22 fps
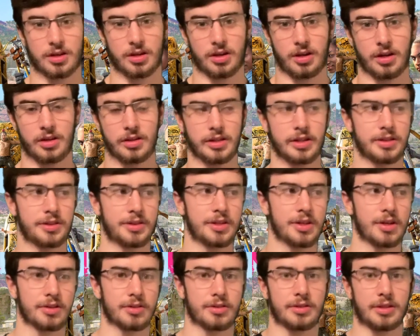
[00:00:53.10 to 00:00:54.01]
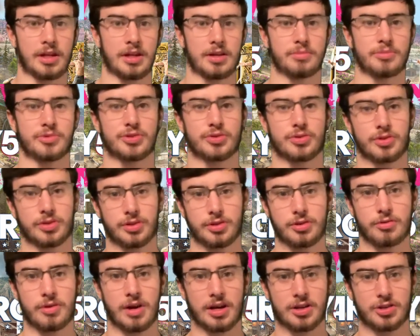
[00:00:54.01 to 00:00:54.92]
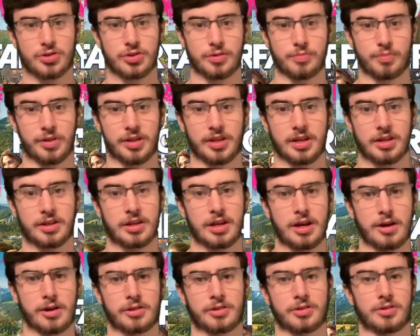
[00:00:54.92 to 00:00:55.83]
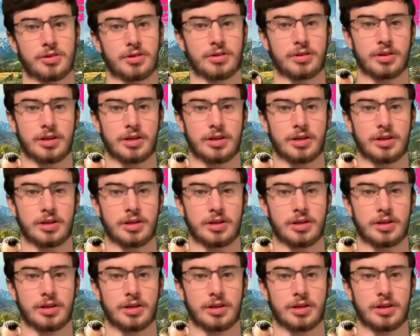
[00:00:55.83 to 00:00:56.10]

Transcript: Unlike the other games, you actually play a character